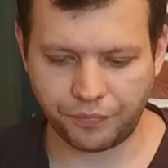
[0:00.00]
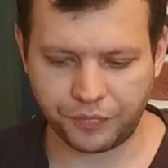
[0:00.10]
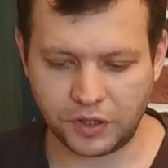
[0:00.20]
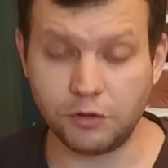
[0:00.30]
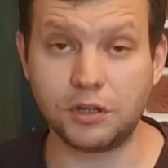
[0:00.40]

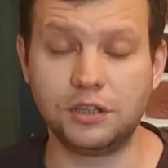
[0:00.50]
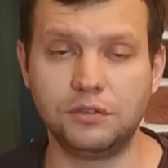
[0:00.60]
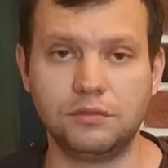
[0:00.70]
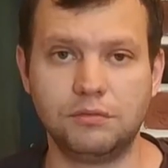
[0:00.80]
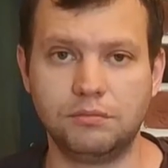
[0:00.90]
you
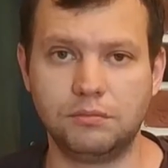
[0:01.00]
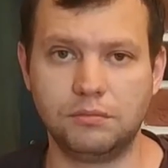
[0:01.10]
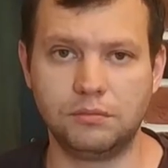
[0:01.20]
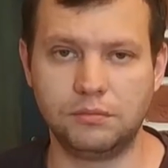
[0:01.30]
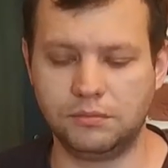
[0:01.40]
can
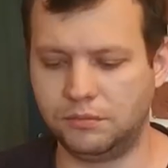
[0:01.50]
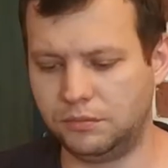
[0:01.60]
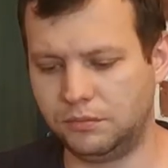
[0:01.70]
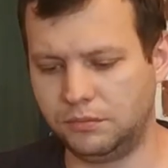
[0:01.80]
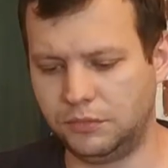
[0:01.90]

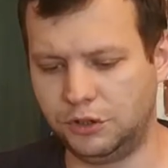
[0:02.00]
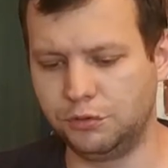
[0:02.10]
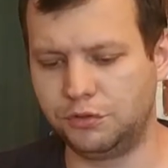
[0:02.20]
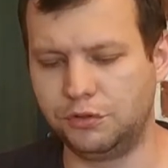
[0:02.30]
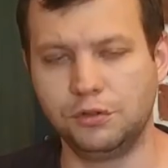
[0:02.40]

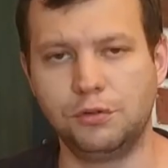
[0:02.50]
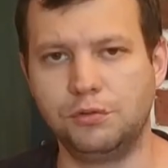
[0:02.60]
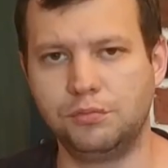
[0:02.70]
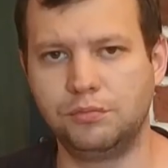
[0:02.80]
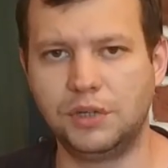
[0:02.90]
use
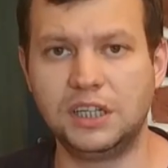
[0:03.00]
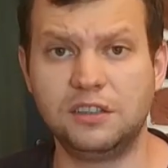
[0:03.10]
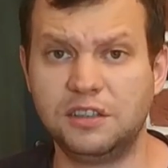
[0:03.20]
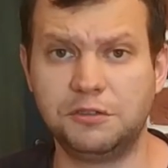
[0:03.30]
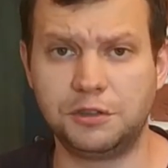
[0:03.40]
any
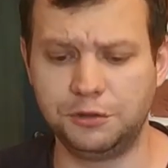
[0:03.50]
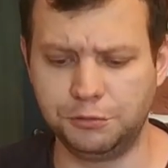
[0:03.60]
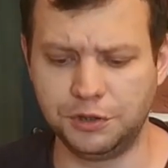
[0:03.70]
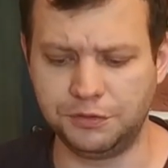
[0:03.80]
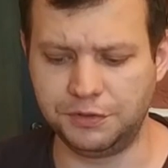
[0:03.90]
lever you
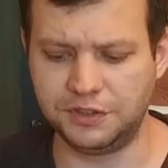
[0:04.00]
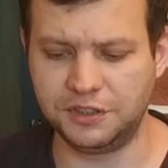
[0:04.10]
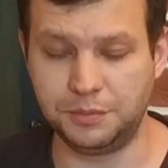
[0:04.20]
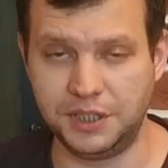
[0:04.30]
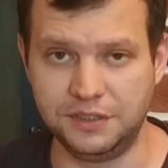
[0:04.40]
want with
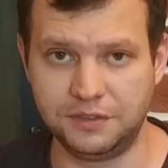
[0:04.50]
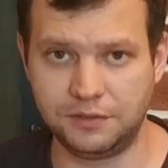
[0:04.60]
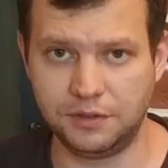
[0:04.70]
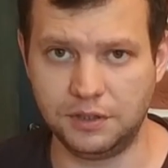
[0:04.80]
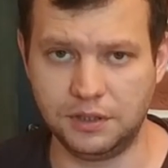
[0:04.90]
this base.
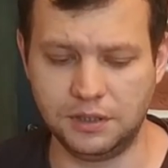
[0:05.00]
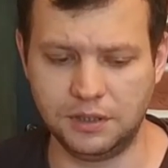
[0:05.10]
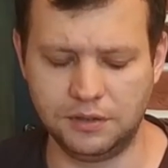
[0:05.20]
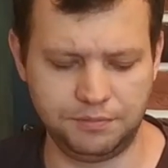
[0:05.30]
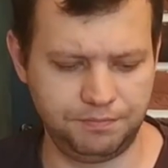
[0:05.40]

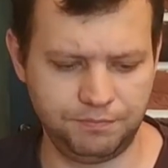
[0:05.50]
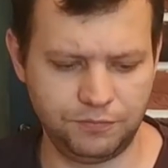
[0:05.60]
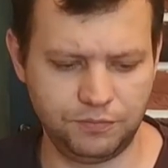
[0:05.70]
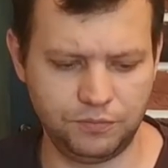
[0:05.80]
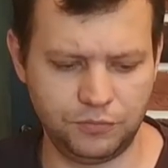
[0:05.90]

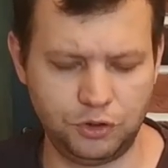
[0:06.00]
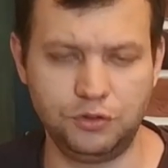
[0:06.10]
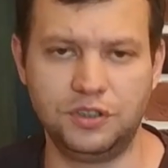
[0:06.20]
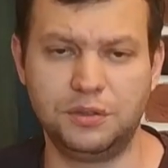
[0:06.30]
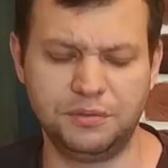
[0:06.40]
Should